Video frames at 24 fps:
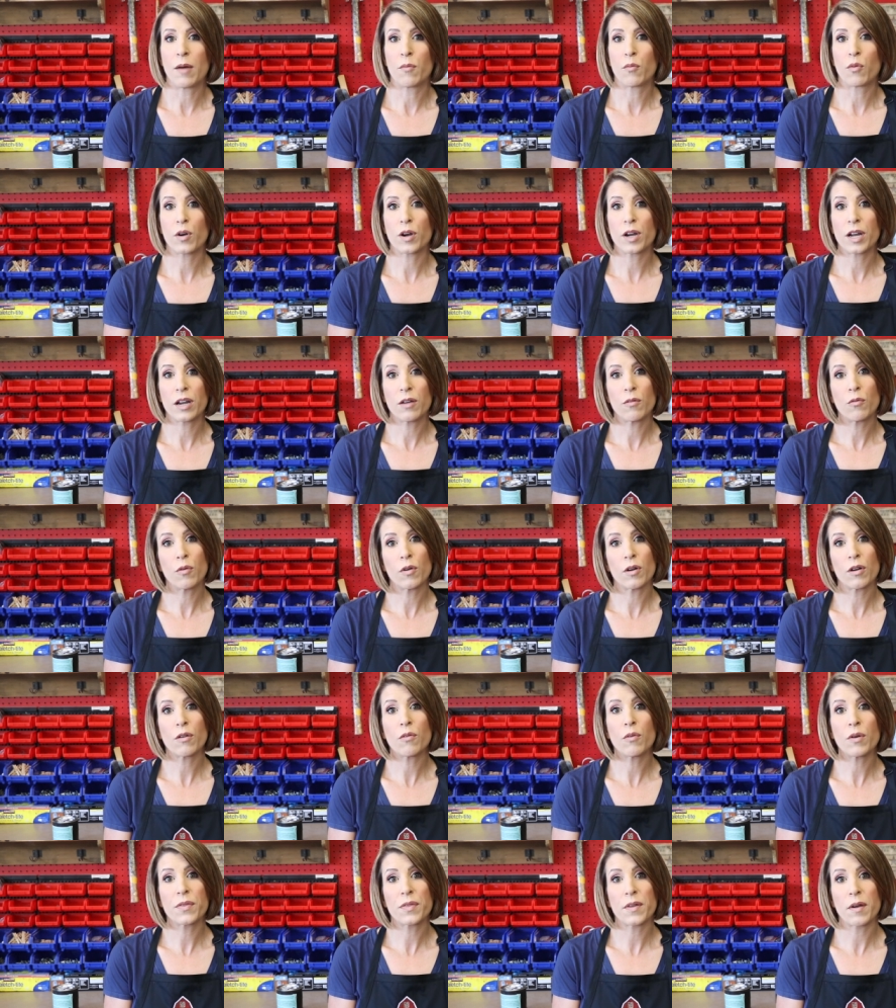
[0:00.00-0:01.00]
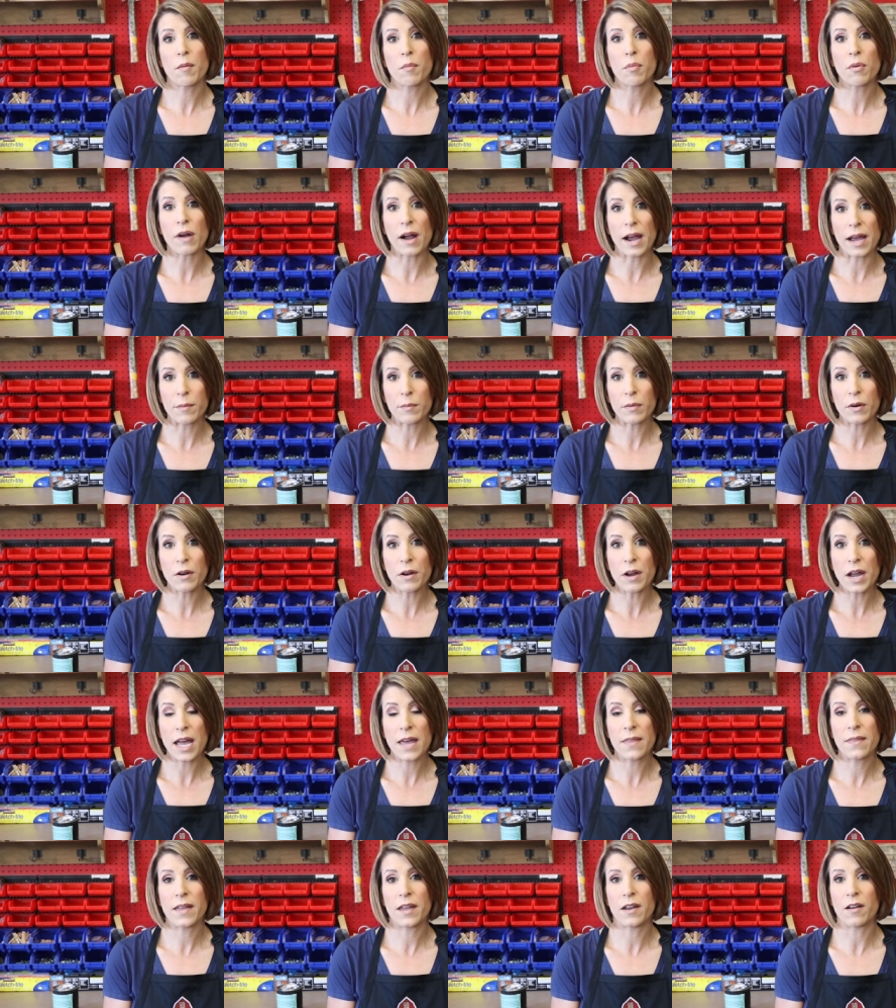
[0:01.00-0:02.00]
We're gonna work with their primer
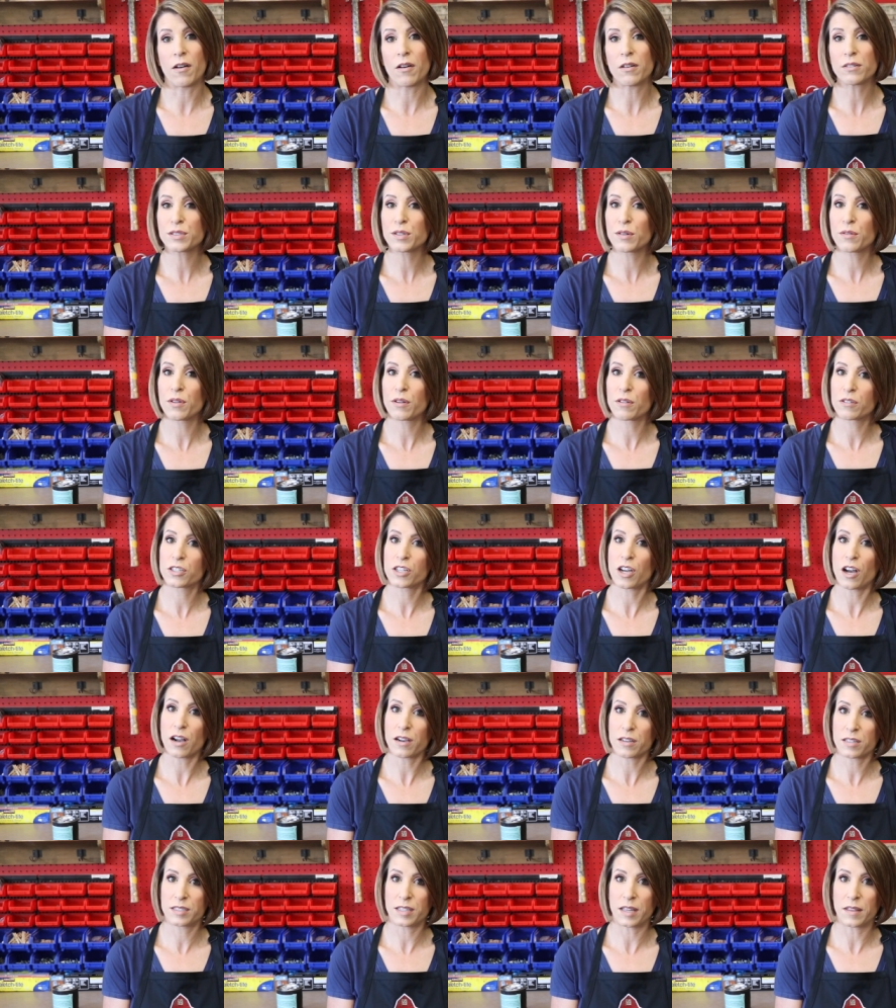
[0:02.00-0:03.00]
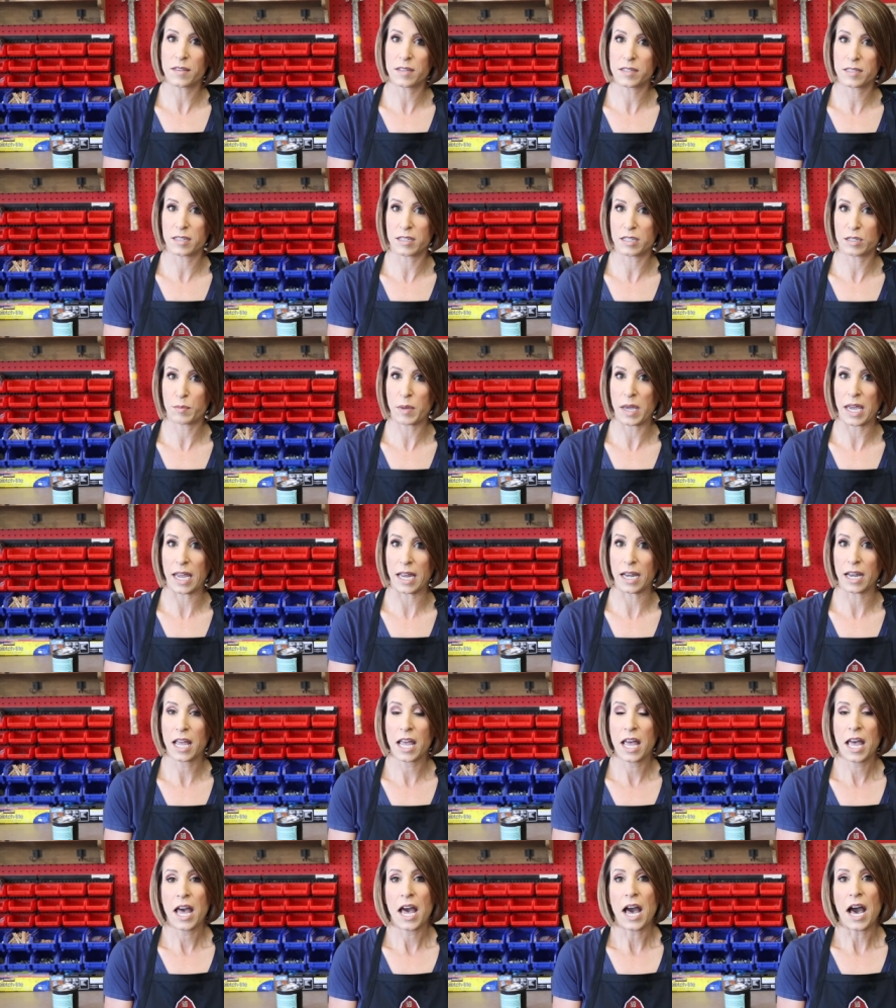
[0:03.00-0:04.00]
and then also their chalk synthesis paint.
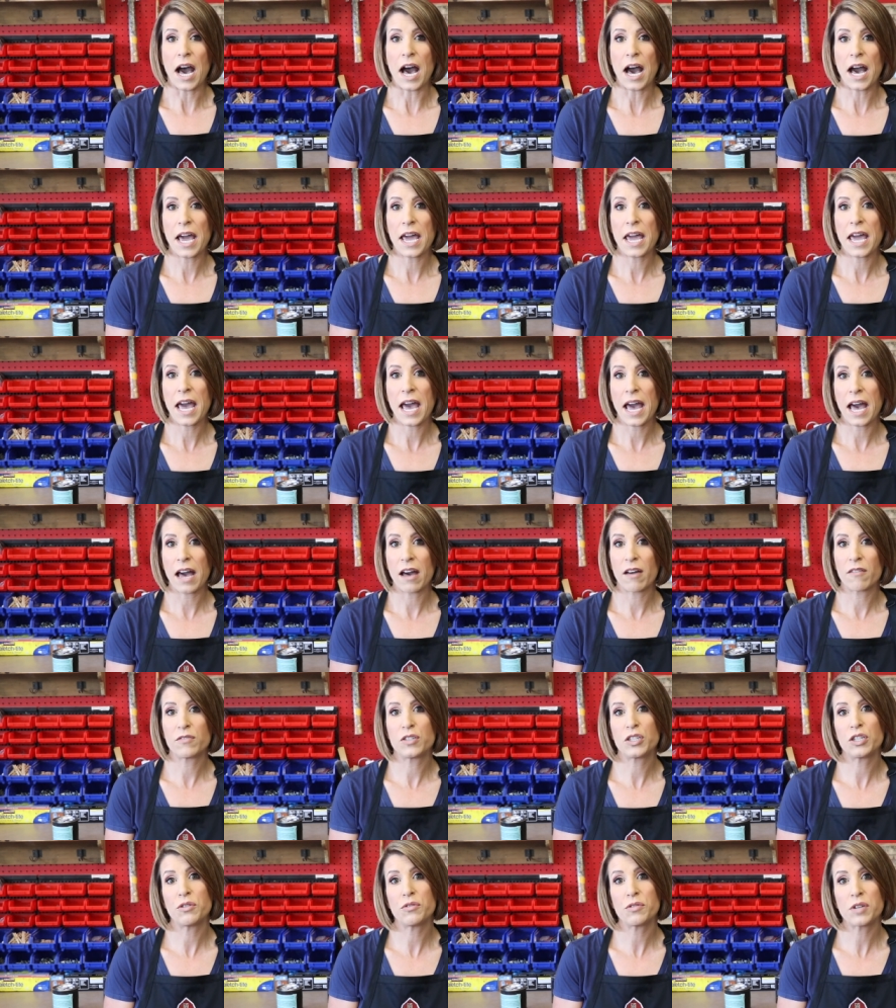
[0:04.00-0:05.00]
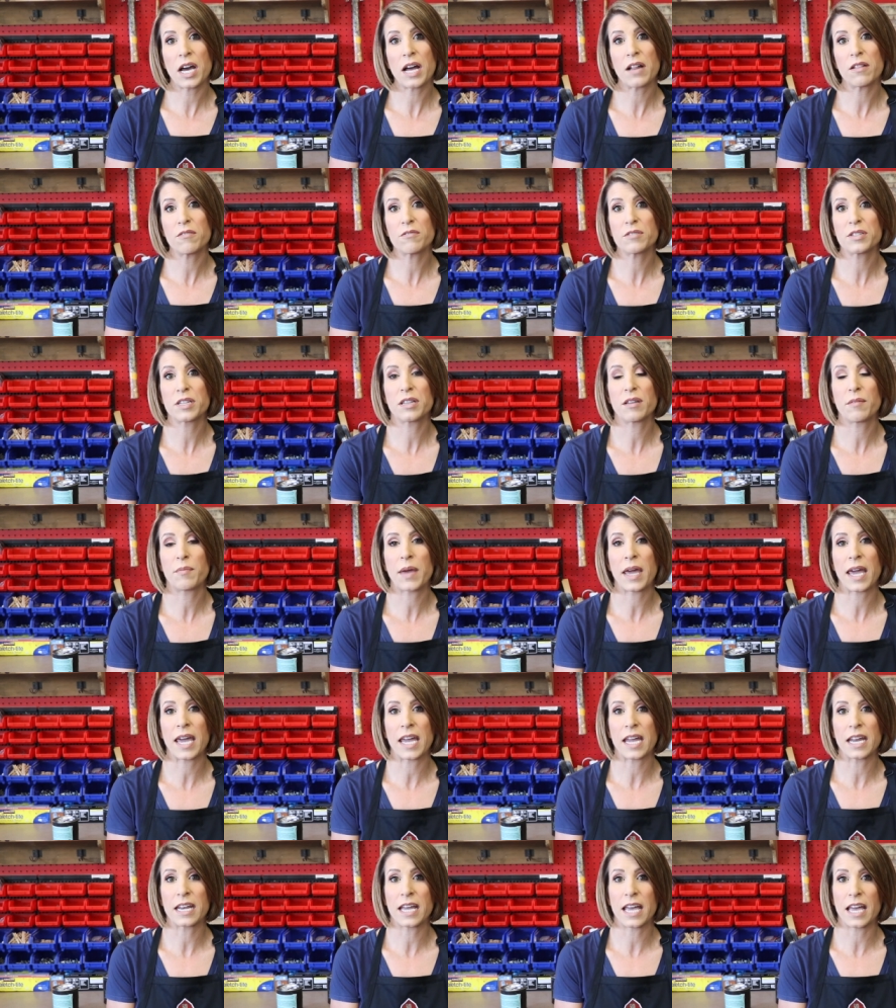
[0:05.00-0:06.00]
I have two colors of the
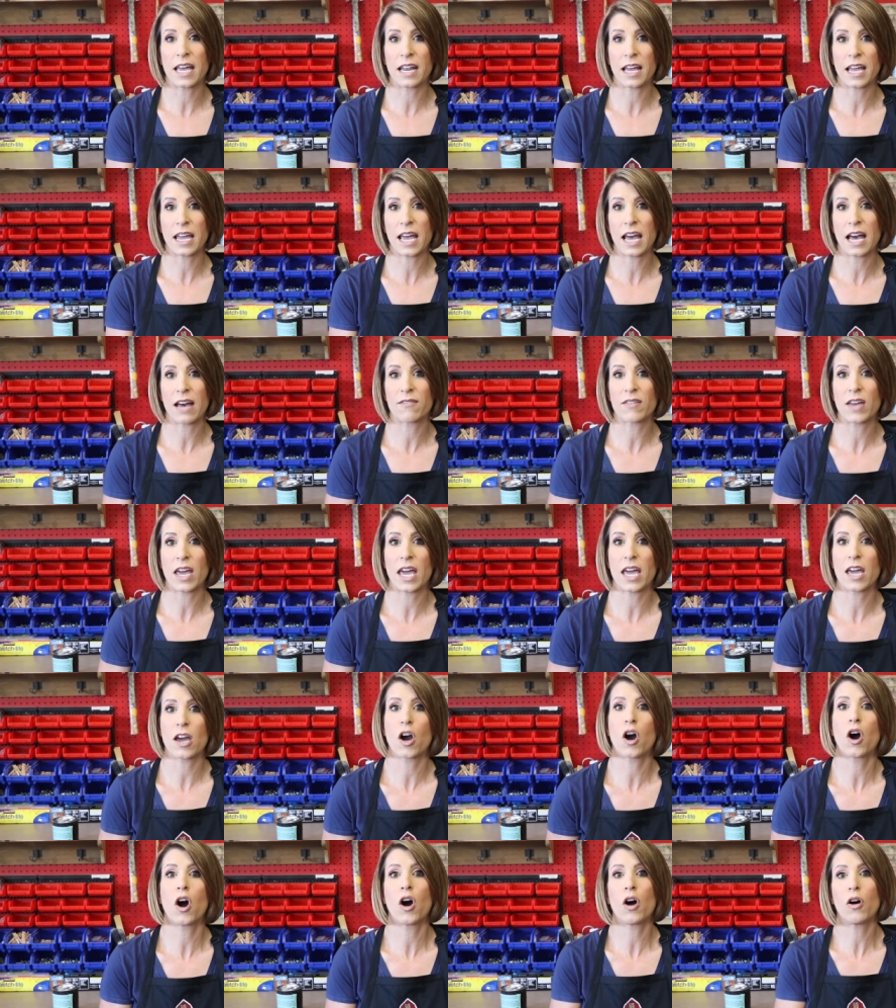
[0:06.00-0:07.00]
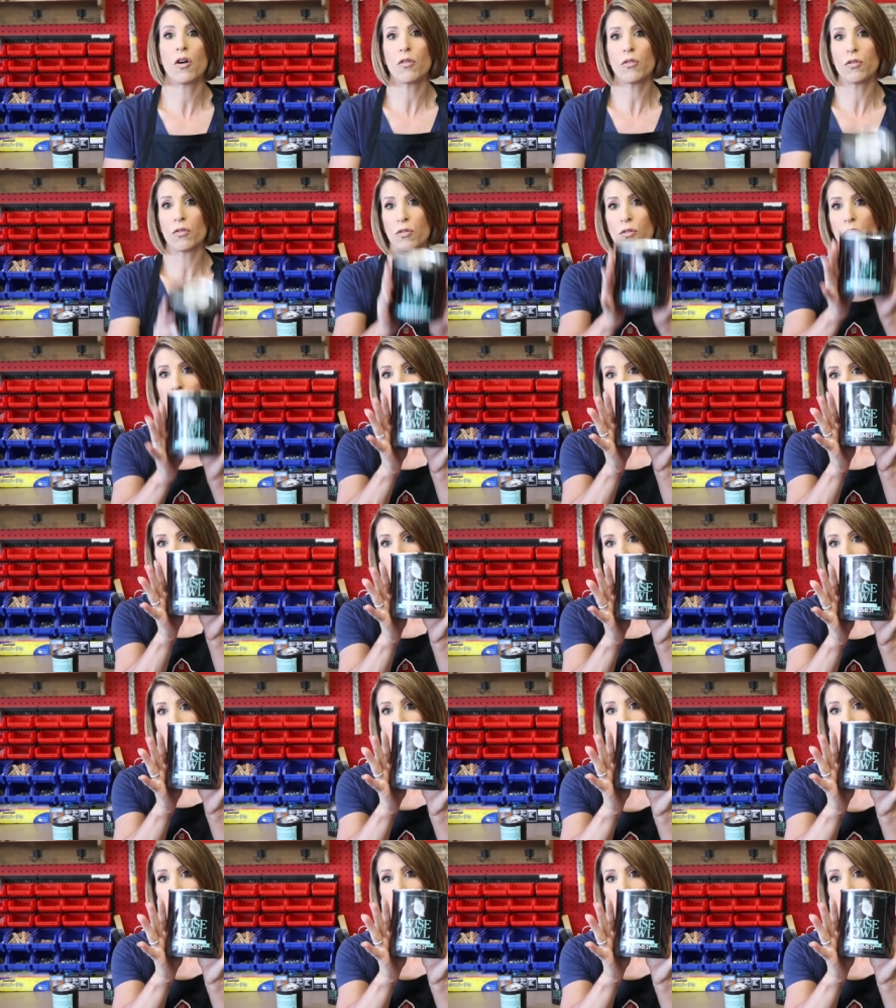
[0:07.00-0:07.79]
paint and I have a whole